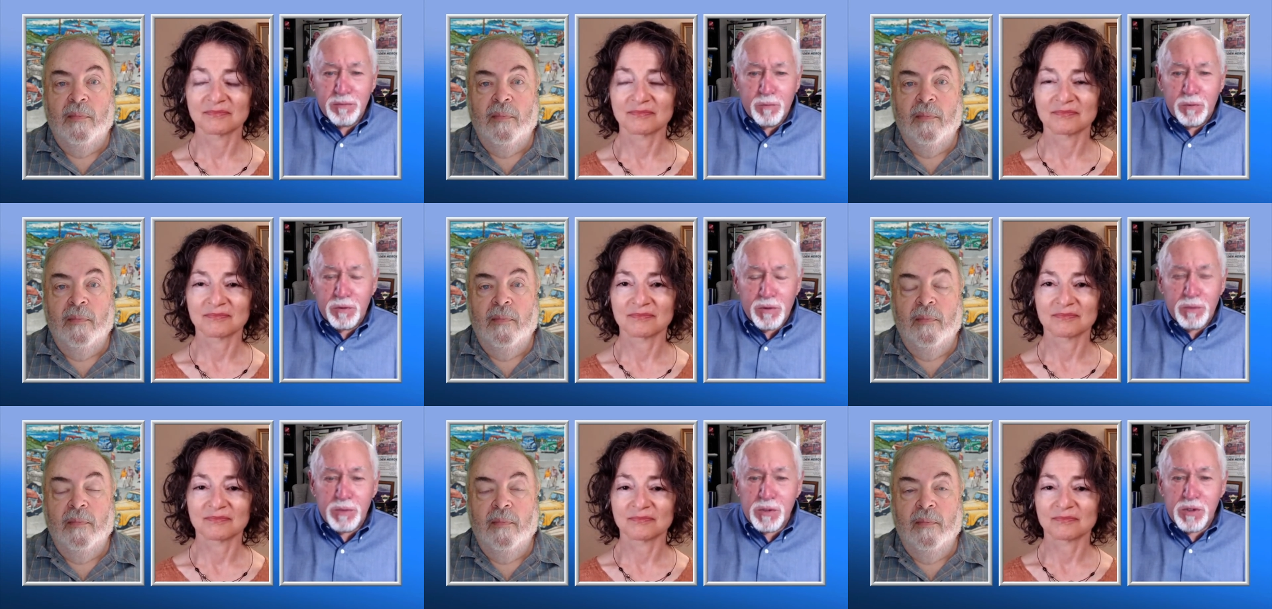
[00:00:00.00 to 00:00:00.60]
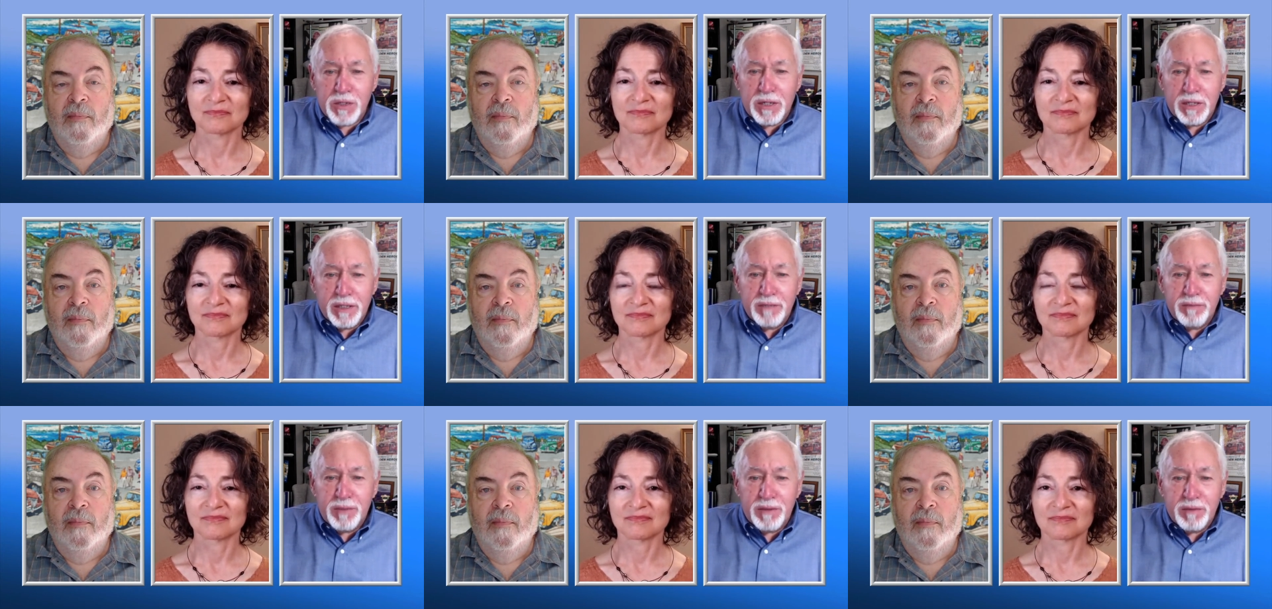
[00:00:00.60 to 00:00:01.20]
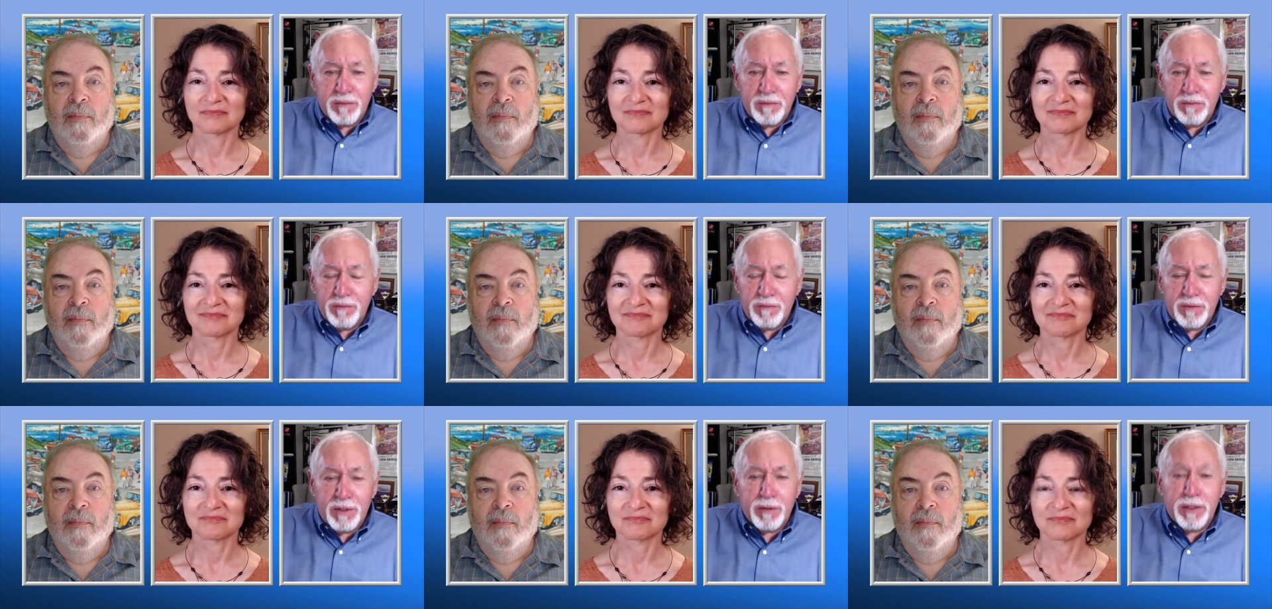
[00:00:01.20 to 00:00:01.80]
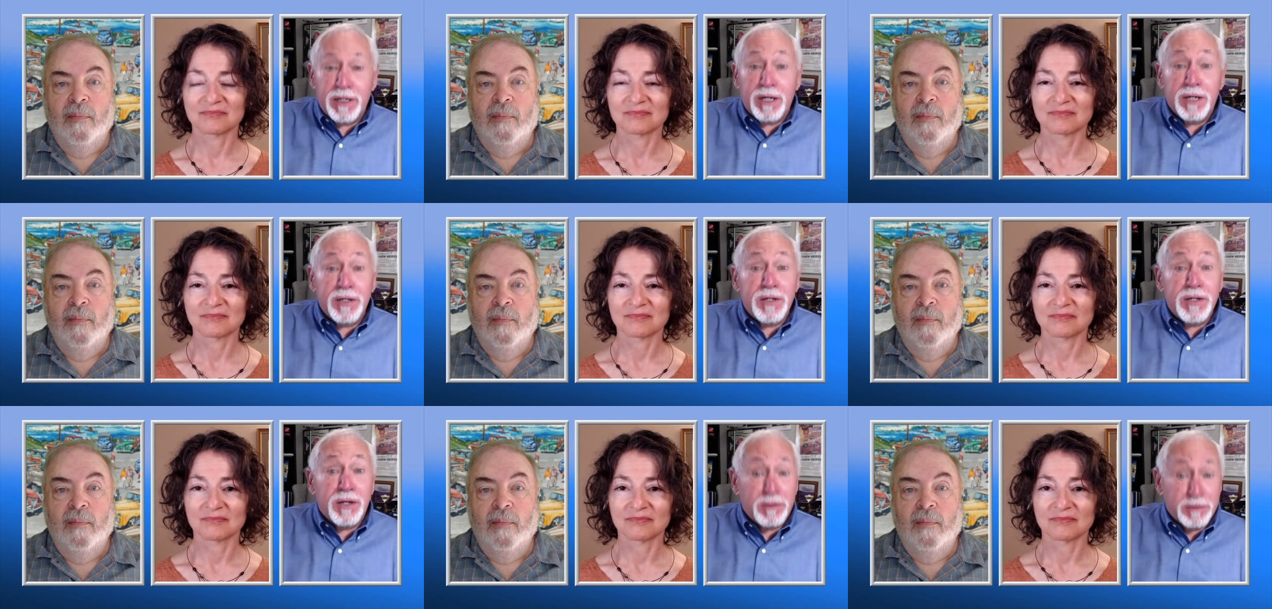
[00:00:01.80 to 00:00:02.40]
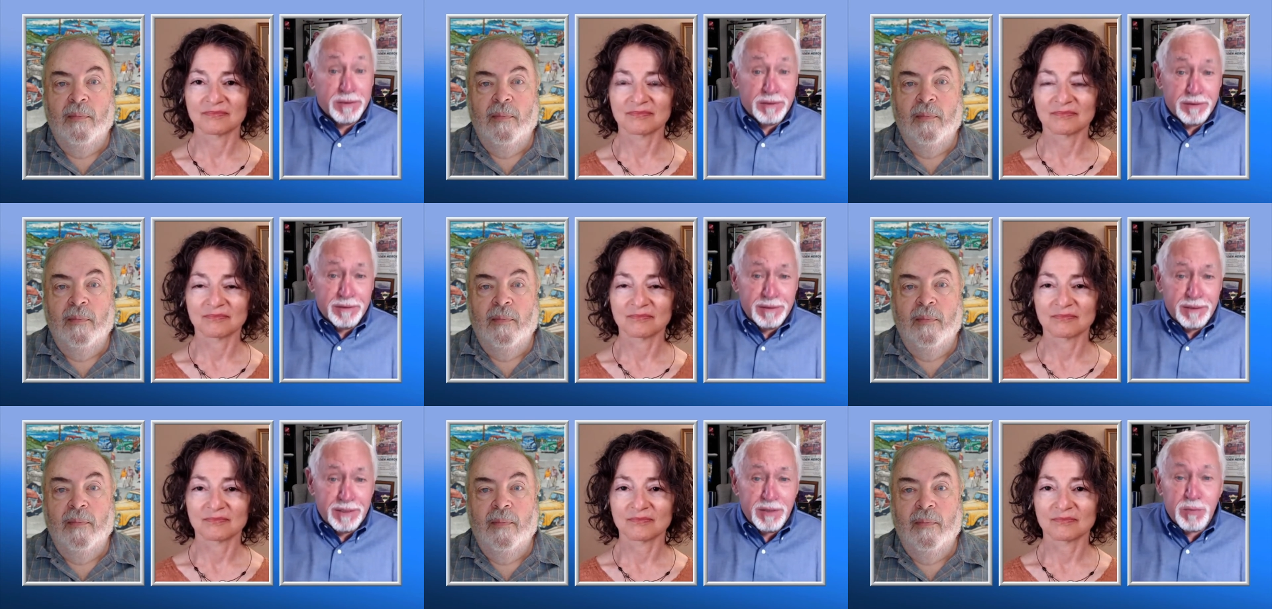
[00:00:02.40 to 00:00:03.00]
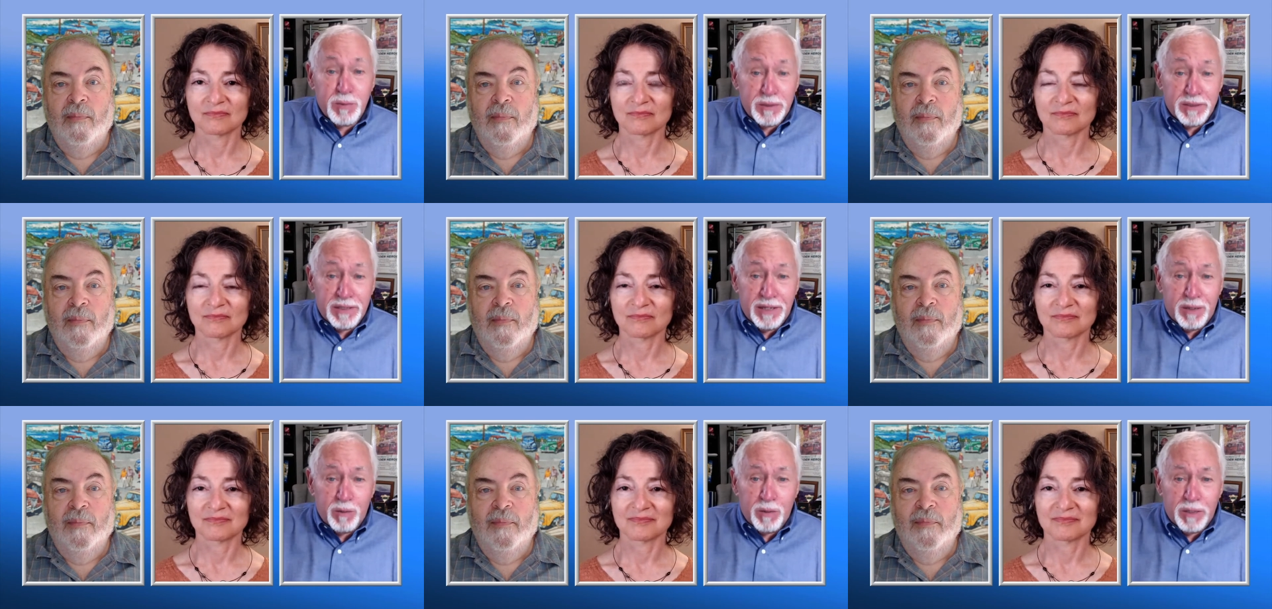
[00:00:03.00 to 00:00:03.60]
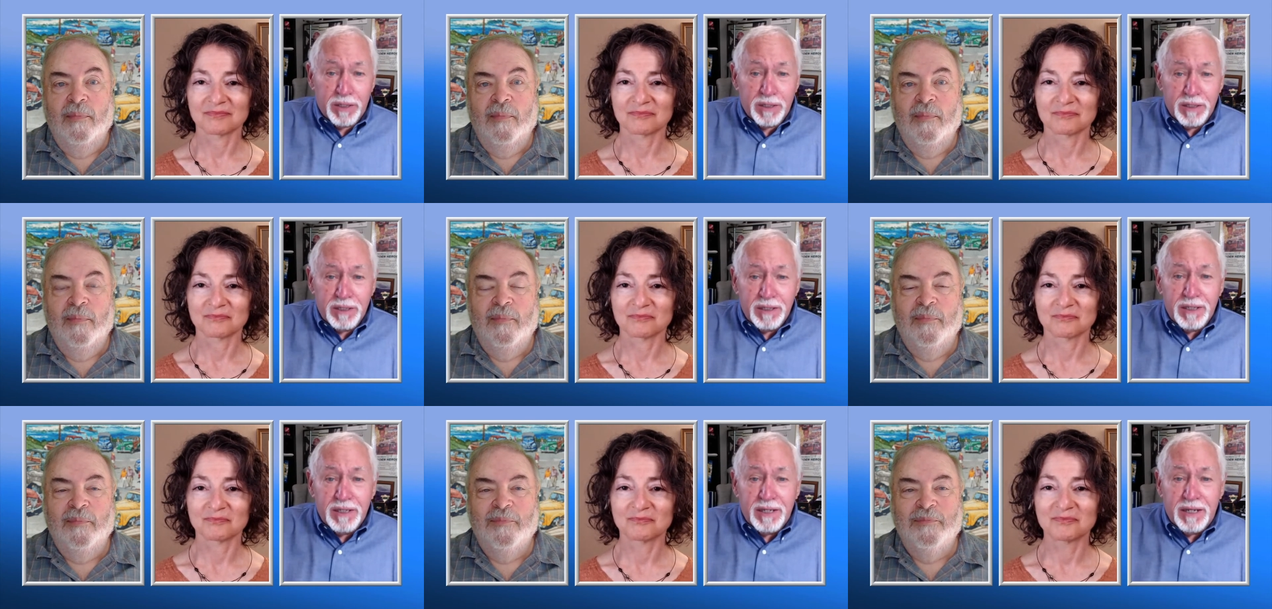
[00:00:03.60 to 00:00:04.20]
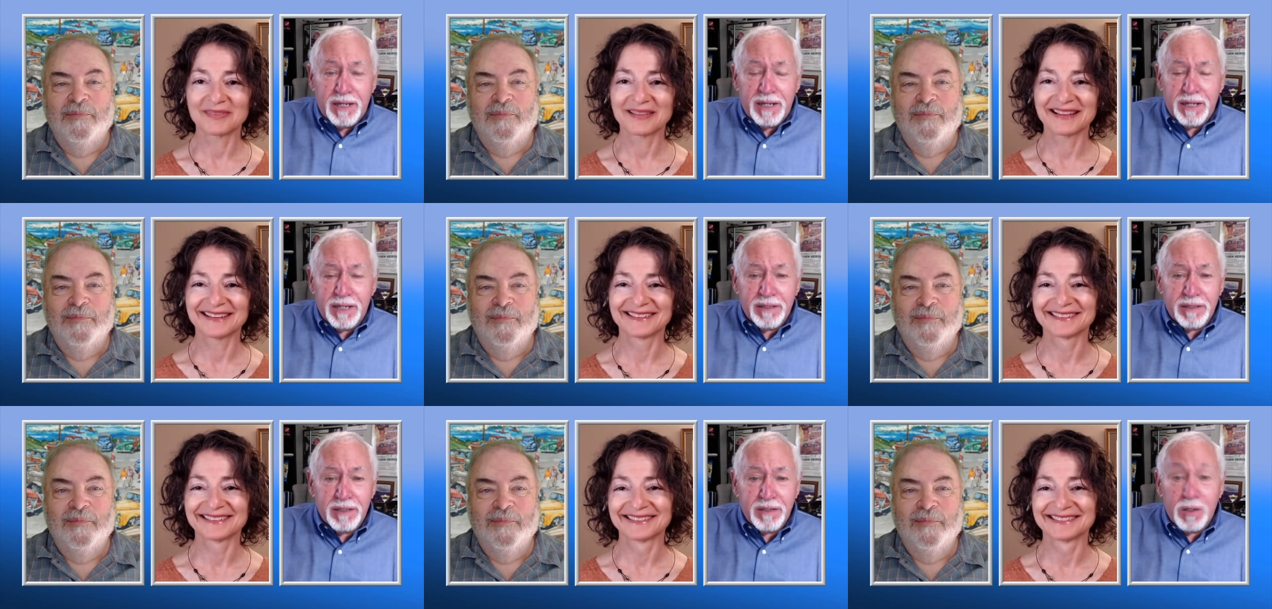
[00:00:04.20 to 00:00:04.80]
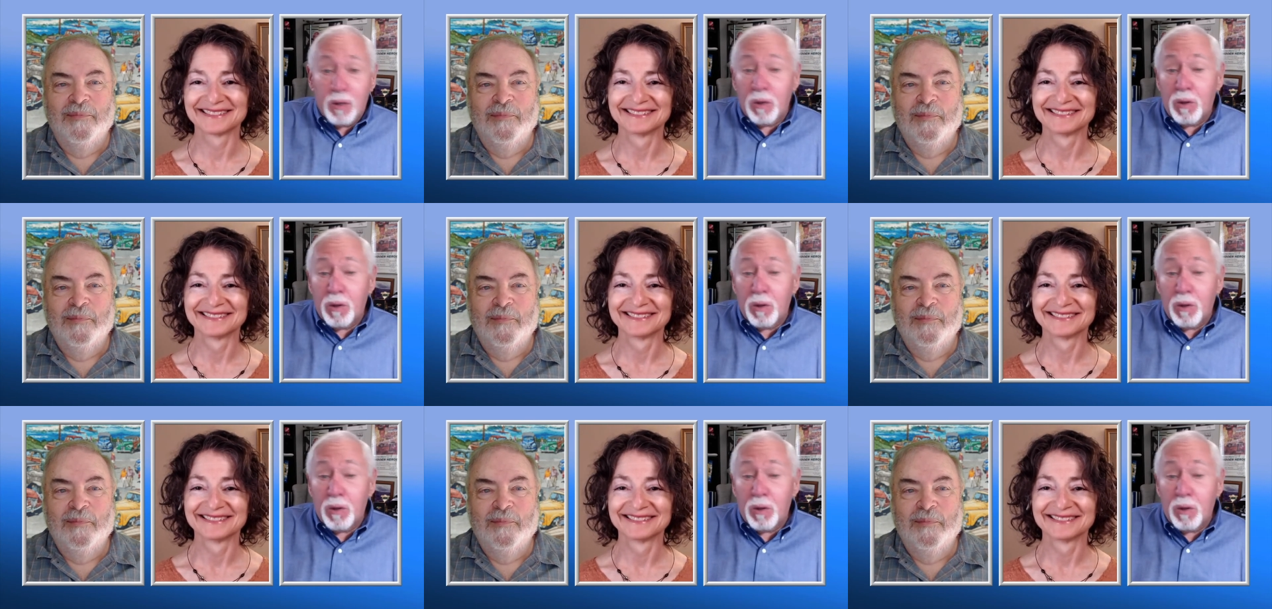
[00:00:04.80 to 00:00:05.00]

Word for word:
Speaker 1: with you, Michele, have been very adult. Let's put it that way, and uh, no